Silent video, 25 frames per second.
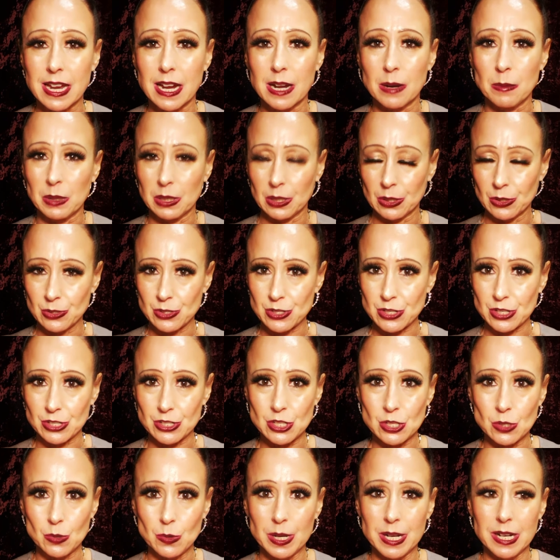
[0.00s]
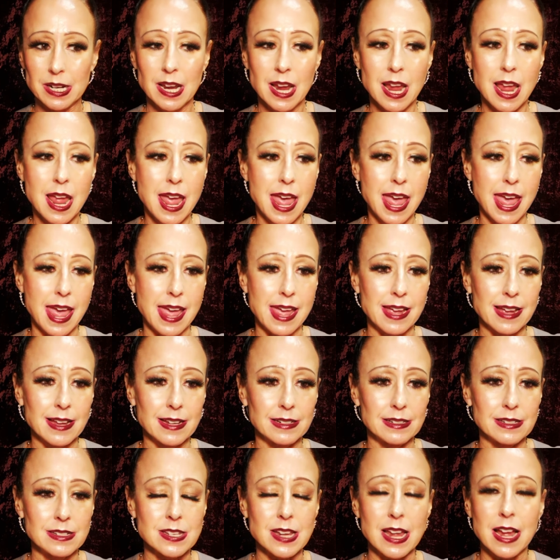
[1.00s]
I'm allergic to it,
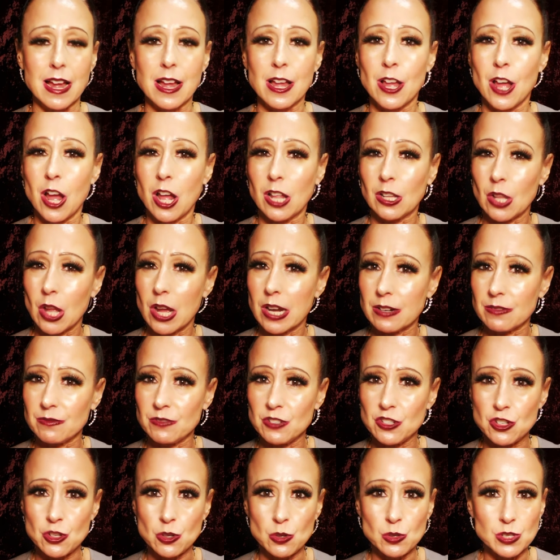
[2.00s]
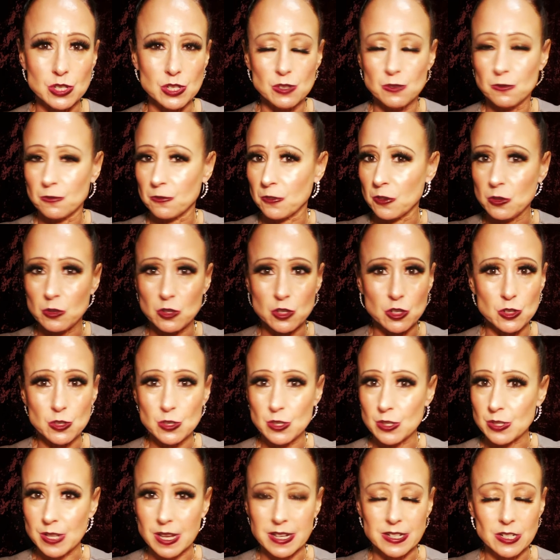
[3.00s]
and a lot of juices, fruit
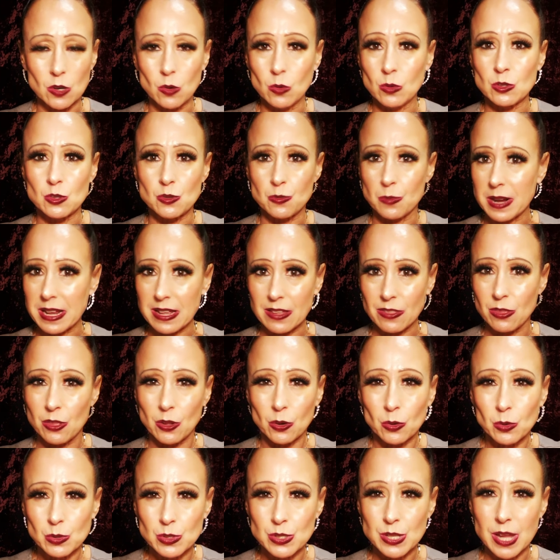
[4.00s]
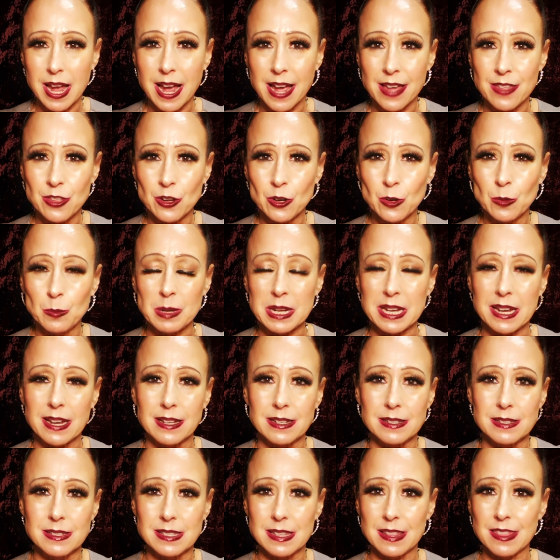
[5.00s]
juices. I don't drink those either,
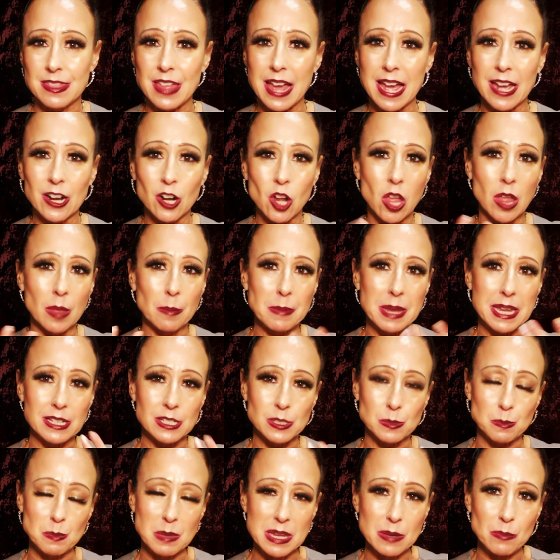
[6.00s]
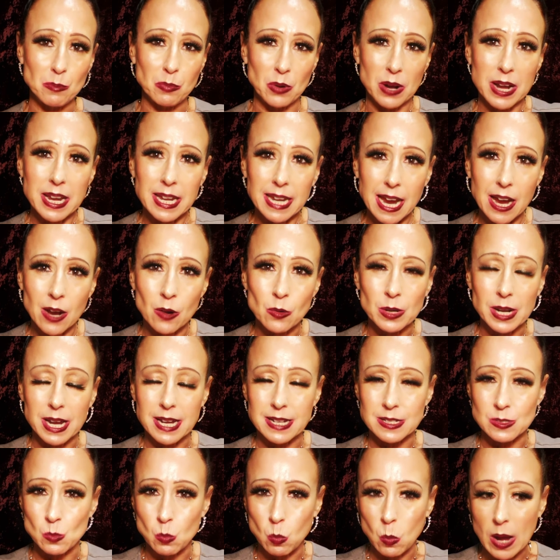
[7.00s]
because that all makes me break out
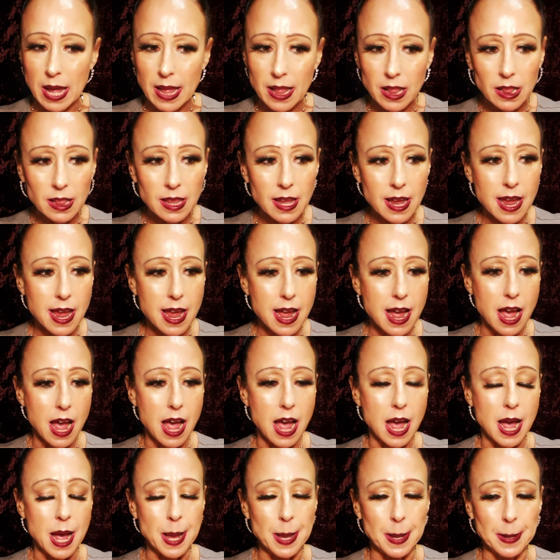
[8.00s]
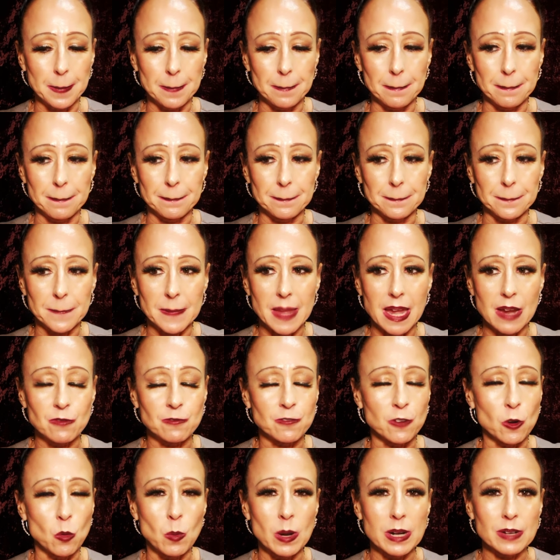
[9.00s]
as well.
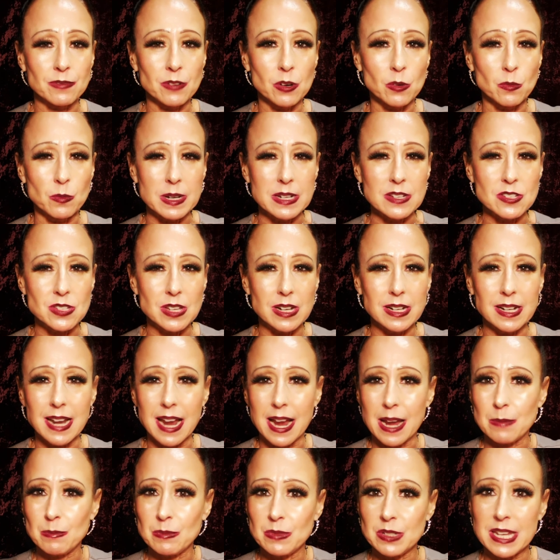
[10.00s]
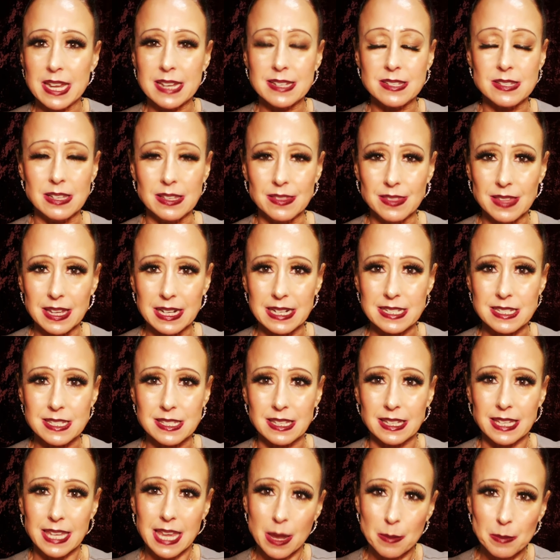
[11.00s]
For whatever reason, I'm guessing that it's
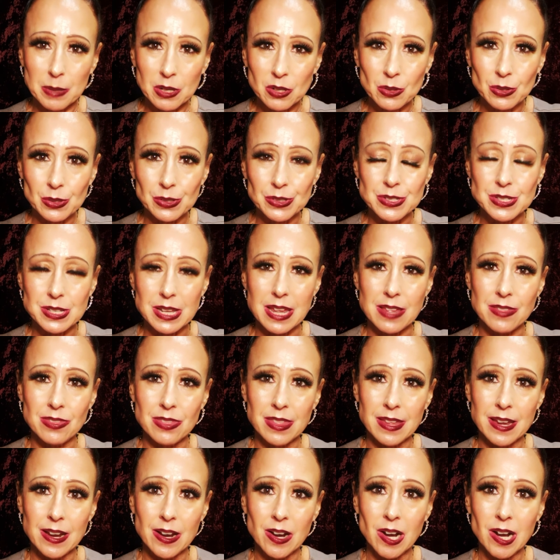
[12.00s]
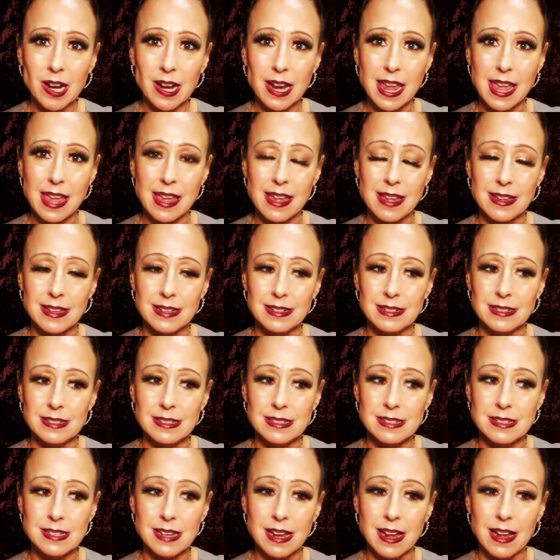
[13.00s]
the chemicals in there,
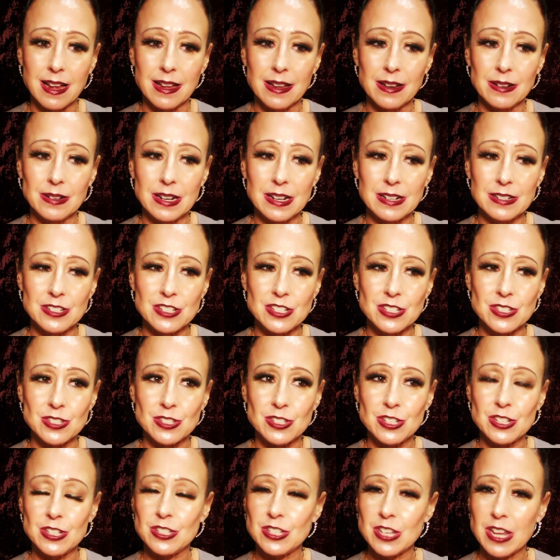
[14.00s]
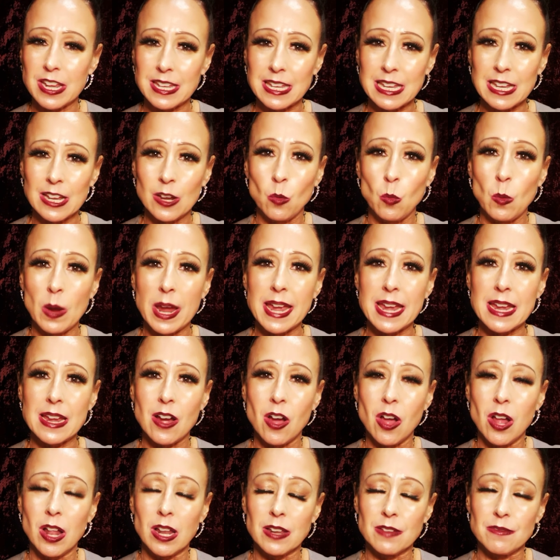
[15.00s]
and it just taking away
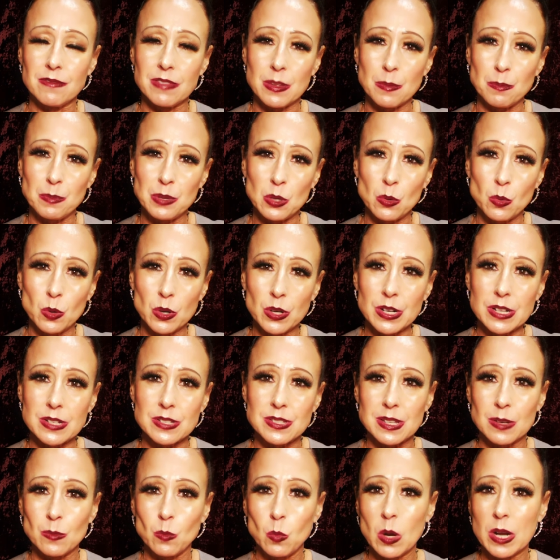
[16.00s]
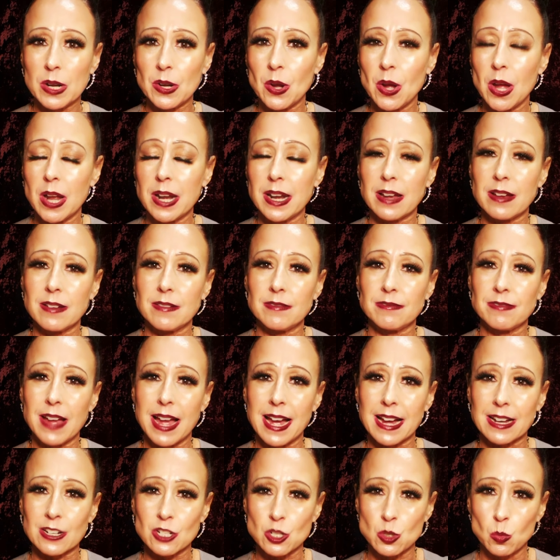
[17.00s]
all of the pureness and whatnot of
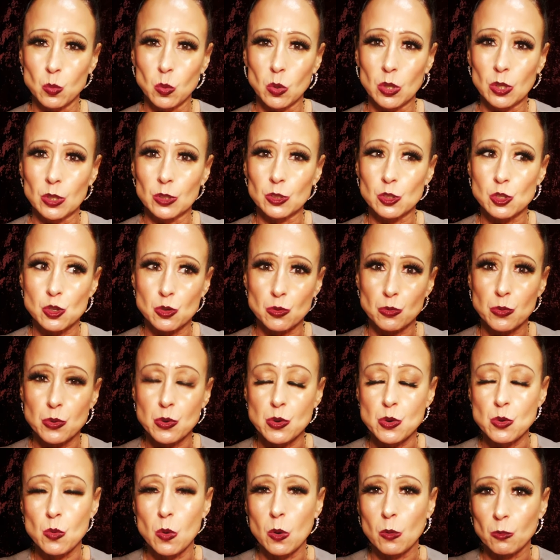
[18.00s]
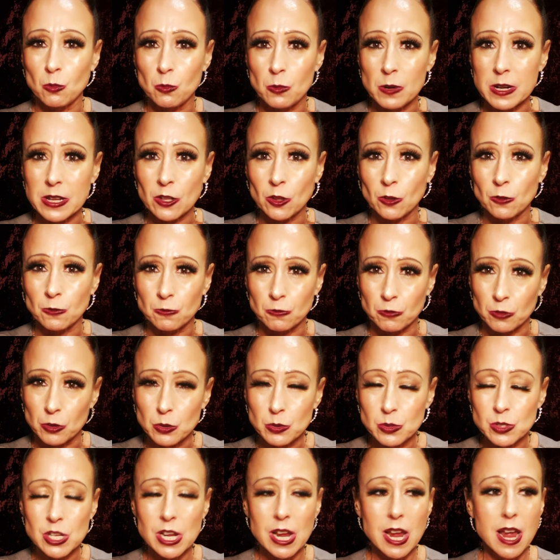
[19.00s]
actual true real
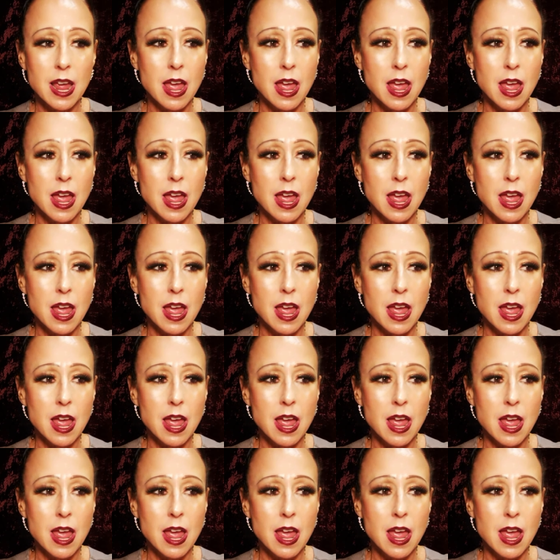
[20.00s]
fruit.